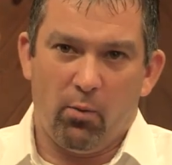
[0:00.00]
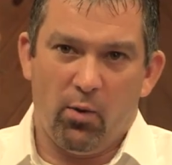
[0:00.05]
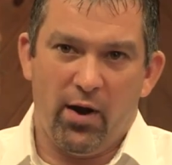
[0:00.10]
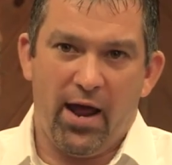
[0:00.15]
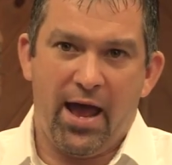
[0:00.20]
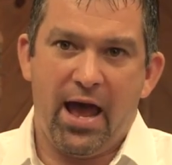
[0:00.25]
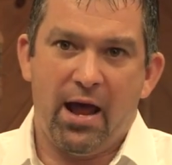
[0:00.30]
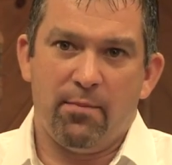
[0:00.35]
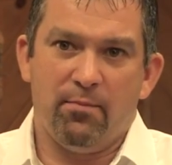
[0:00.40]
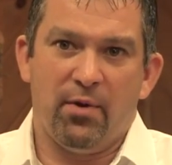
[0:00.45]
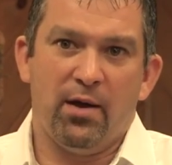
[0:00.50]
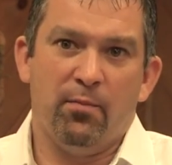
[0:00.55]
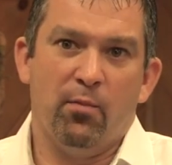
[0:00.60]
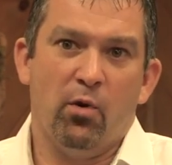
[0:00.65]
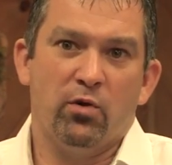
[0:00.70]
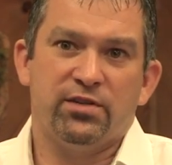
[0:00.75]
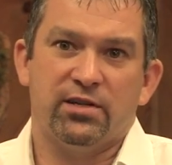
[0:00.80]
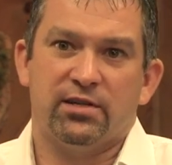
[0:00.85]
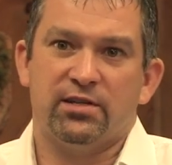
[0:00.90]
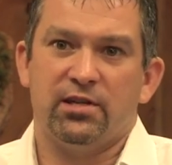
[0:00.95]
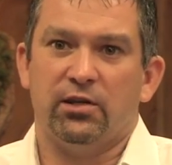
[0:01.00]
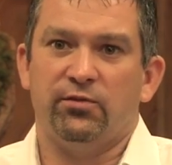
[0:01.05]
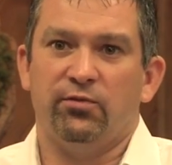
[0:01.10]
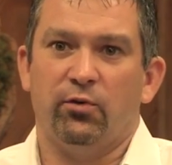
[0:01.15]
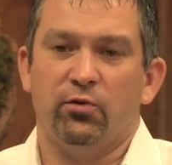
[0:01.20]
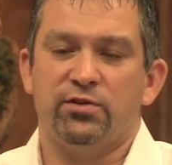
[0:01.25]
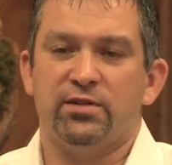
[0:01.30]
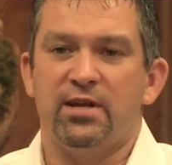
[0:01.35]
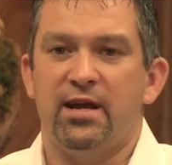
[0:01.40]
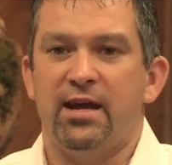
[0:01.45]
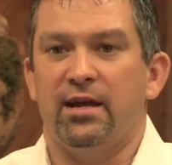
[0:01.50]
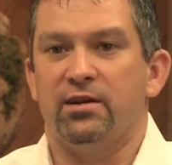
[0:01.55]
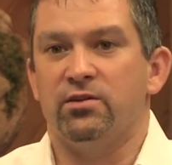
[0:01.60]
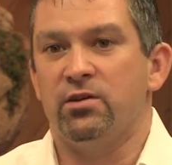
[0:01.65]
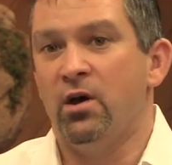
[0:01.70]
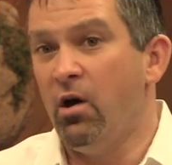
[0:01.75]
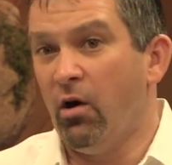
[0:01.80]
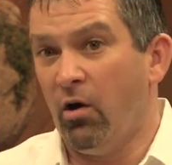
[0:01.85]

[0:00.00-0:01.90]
when I had my most successful stands.